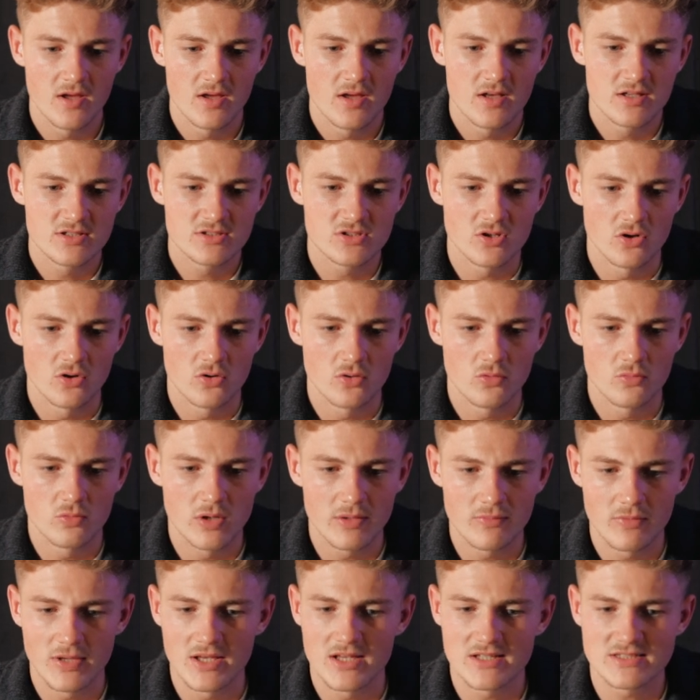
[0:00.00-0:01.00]
So
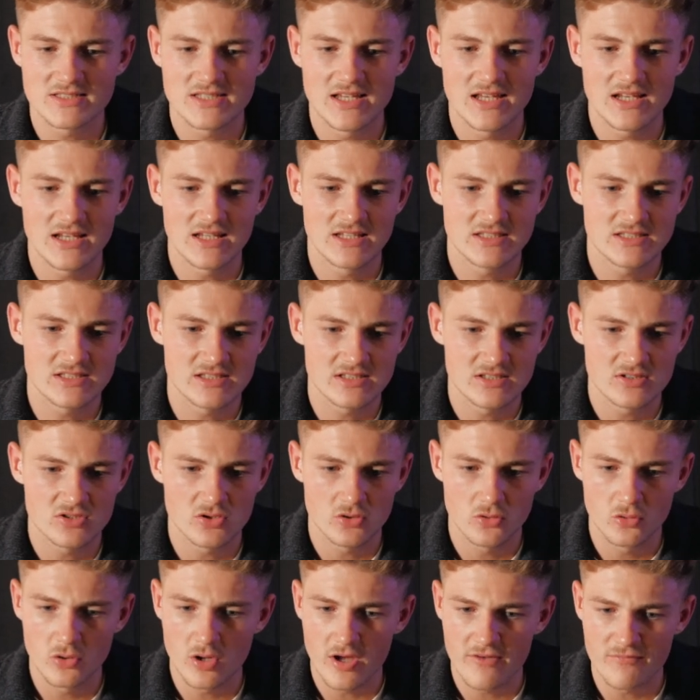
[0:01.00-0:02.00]
what we are saying is, so
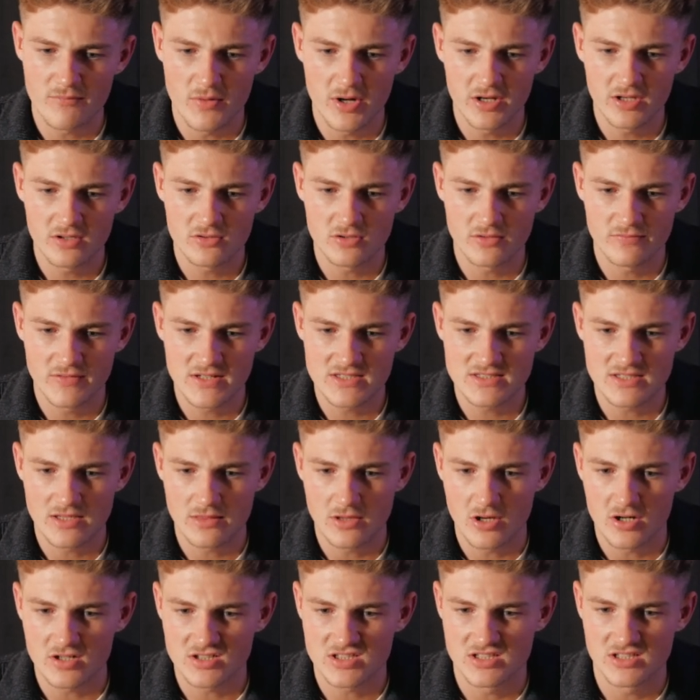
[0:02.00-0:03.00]
do you have money to invest in
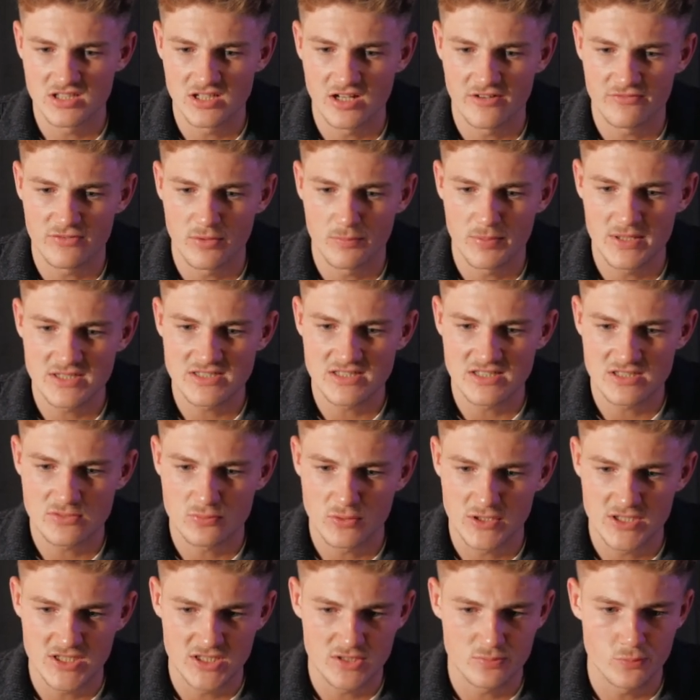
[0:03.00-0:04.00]
the oxygen of your business,
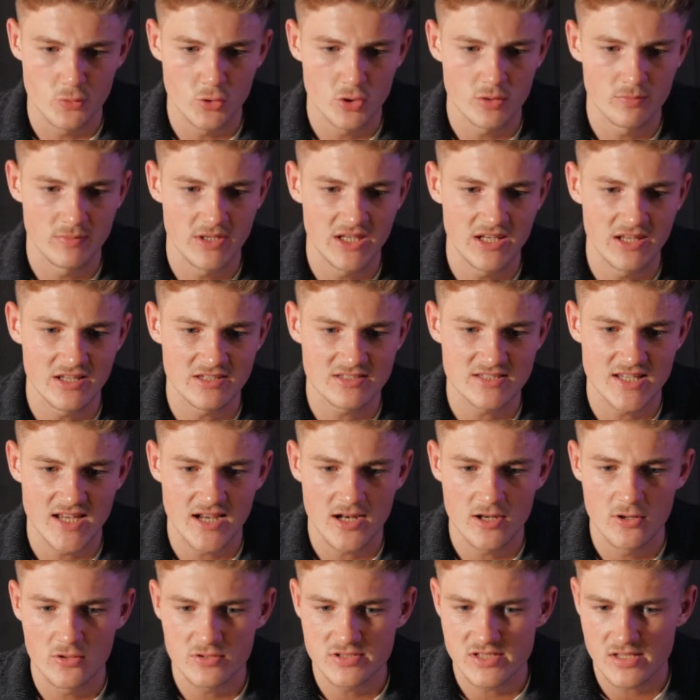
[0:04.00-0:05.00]
which is booking meetings
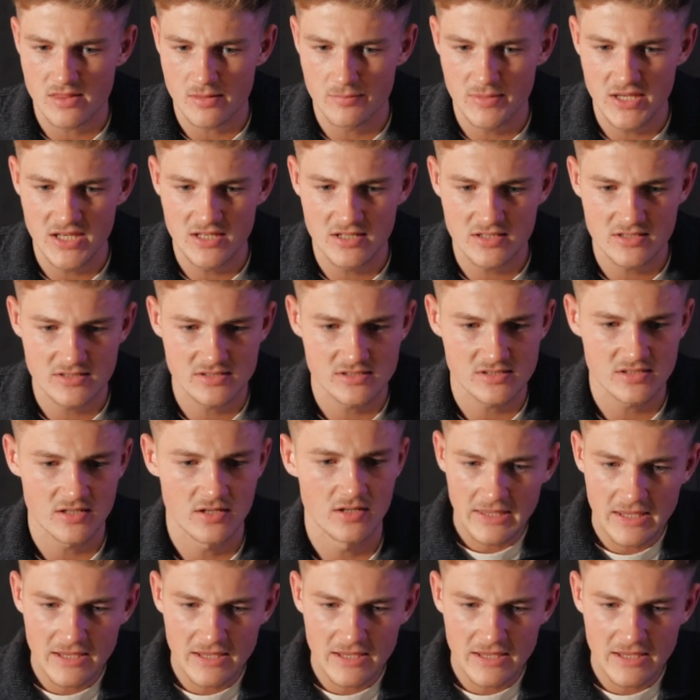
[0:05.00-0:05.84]
and closing the meetings?